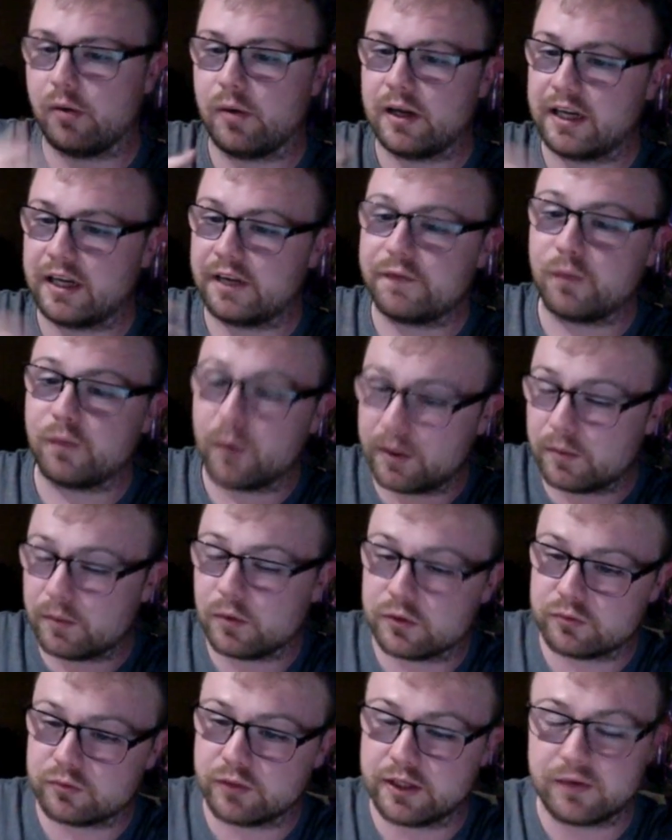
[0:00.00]
and I thought it
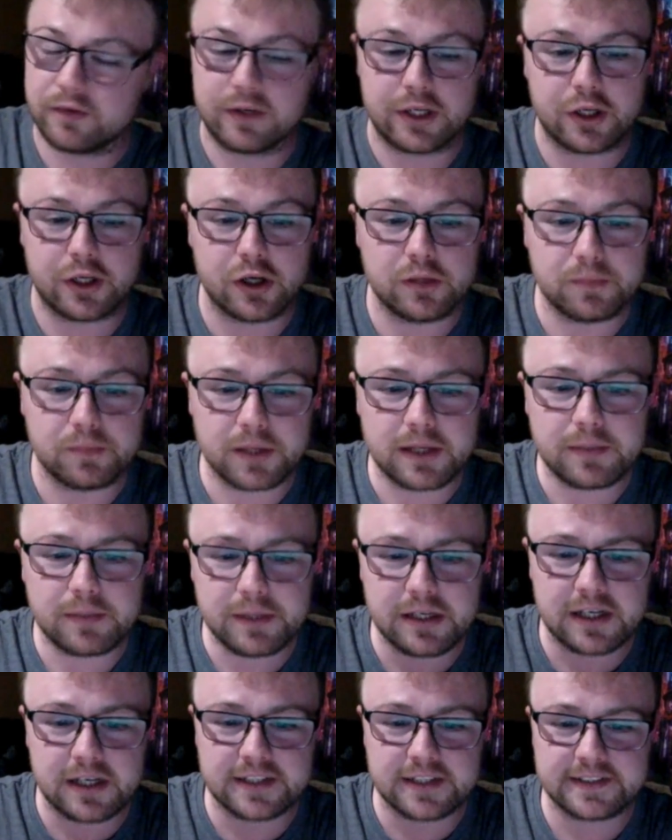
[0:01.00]
was really, really good, but it'd be
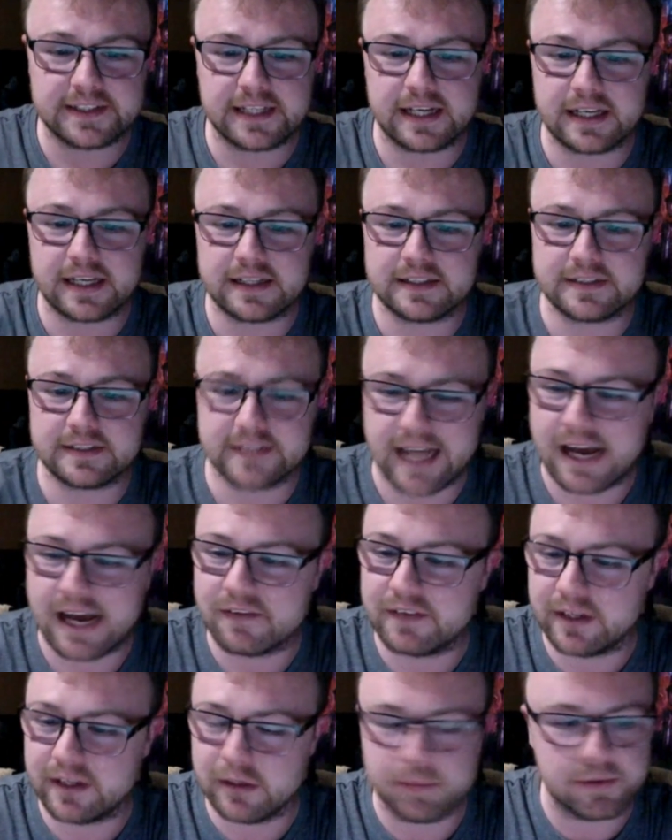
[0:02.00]
nice to have a
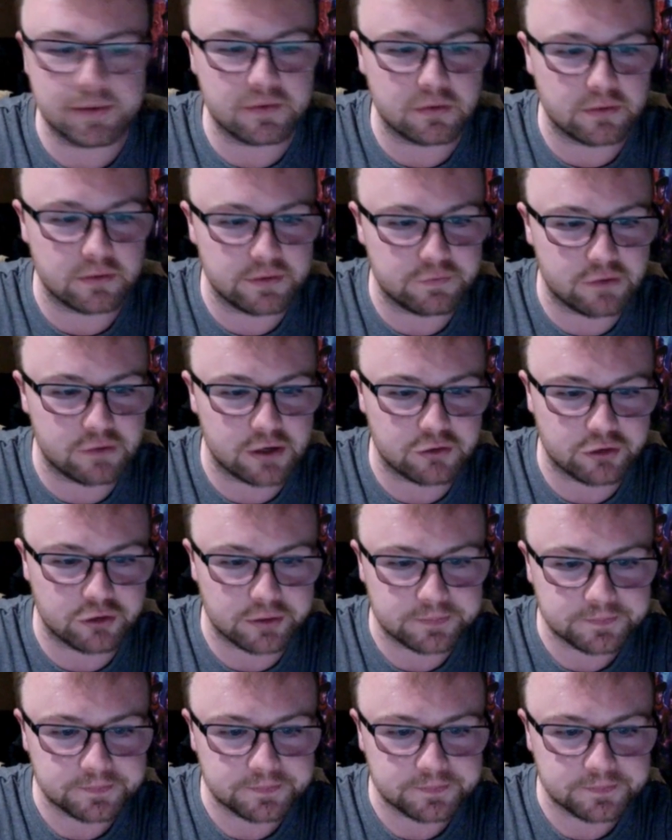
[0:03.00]
little bit of a refresher.